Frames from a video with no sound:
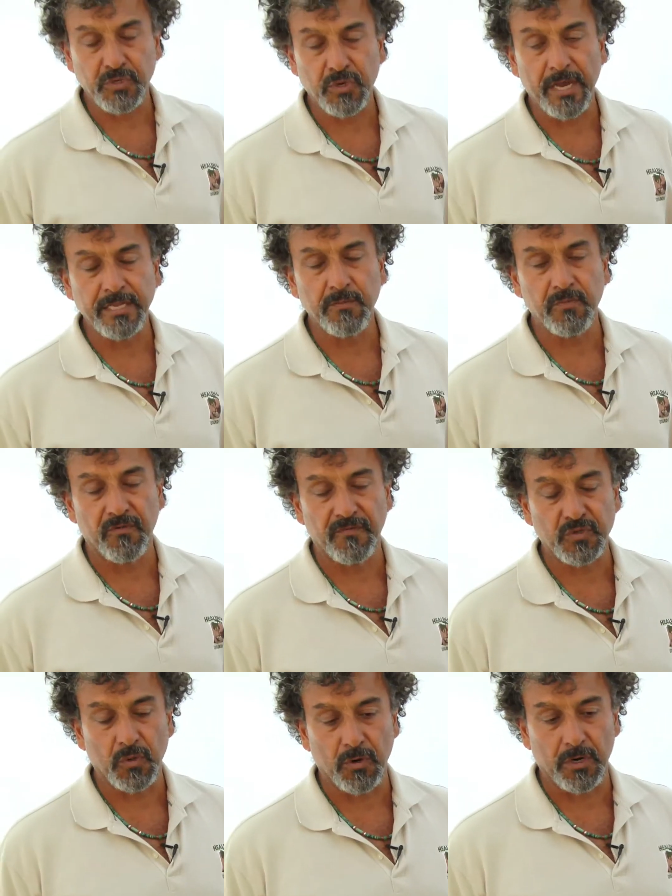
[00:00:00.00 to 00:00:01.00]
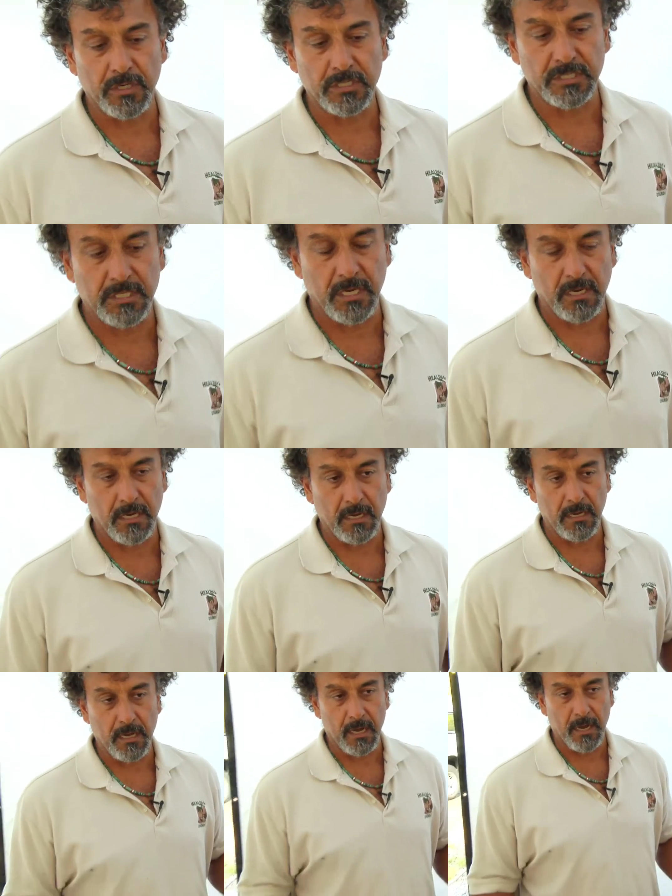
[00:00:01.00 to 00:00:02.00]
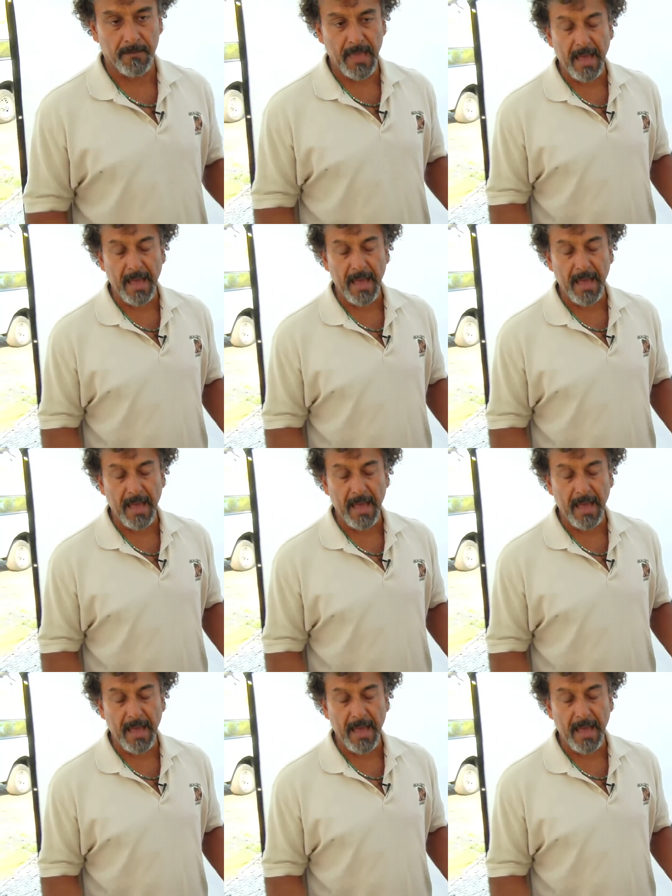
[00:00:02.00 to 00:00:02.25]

trying to move towards the um,